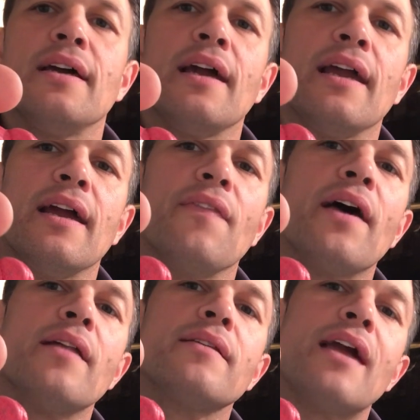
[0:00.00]
and
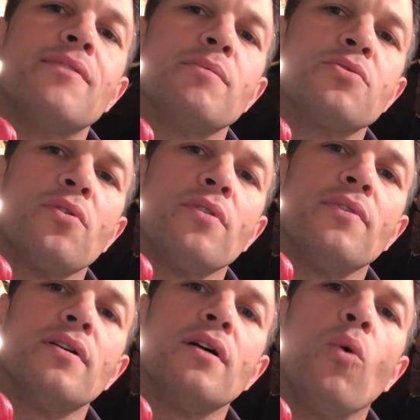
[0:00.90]
that gave him sort of
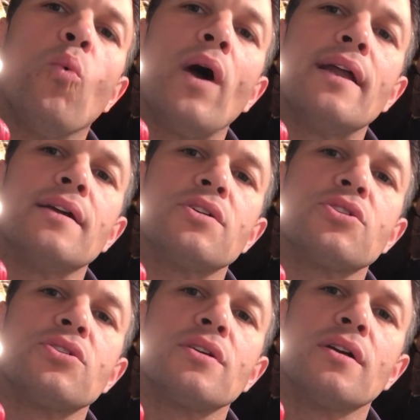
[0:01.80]
a
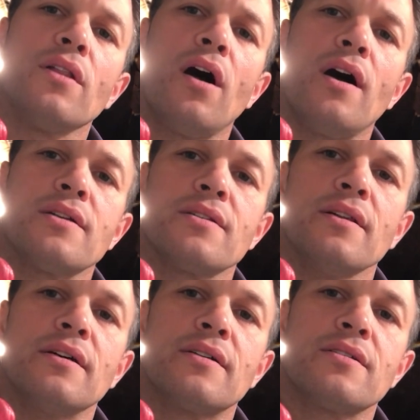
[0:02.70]
whitish gloss look.